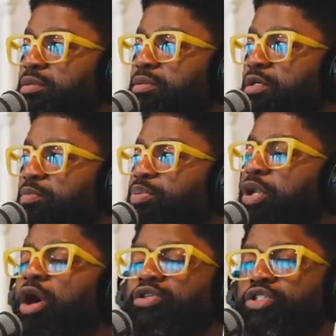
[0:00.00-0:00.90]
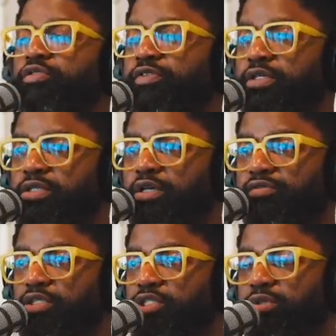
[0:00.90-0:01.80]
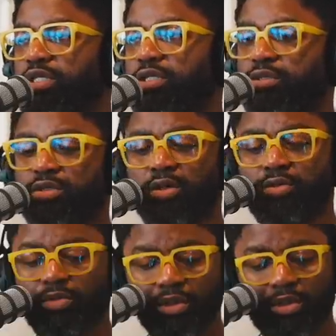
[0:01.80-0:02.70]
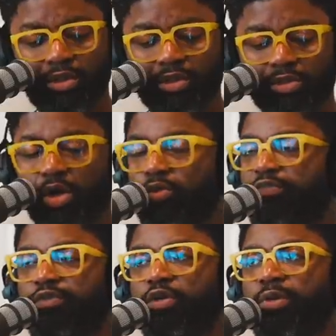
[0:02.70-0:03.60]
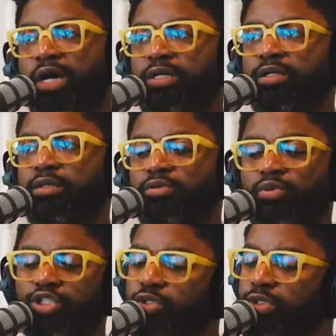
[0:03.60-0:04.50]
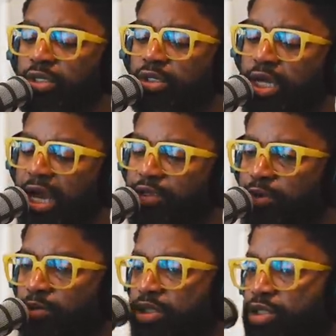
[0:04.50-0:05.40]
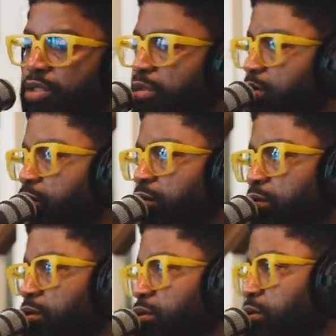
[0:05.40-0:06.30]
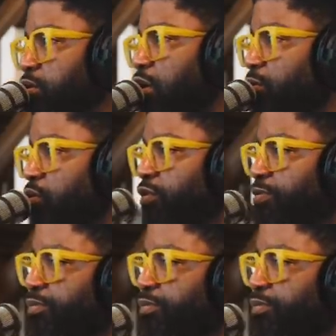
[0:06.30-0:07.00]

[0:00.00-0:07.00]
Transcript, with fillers: applaud you for the stuff that you did. So don't wait for nobody. Once you get God's permission, start moving.